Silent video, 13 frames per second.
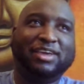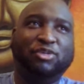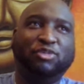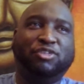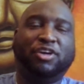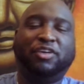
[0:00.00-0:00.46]

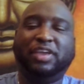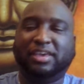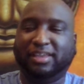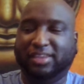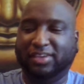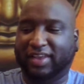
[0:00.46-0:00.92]
Very
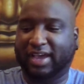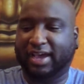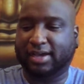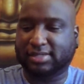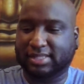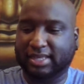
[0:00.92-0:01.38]
good you'd
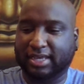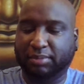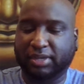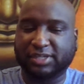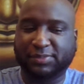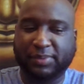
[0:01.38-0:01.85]
ask that
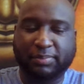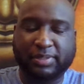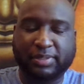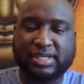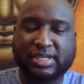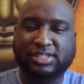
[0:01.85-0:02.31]
because people
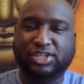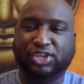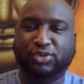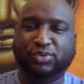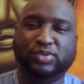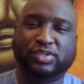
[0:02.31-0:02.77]
tend to
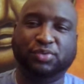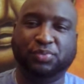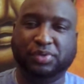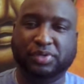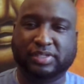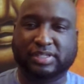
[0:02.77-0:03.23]
use the
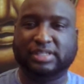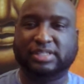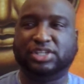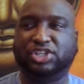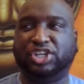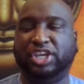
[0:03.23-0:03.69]
words
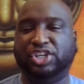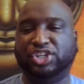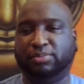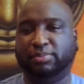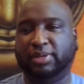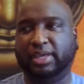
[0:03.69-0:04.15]

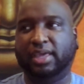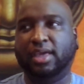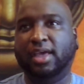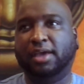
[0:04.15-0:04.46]
interchangeably.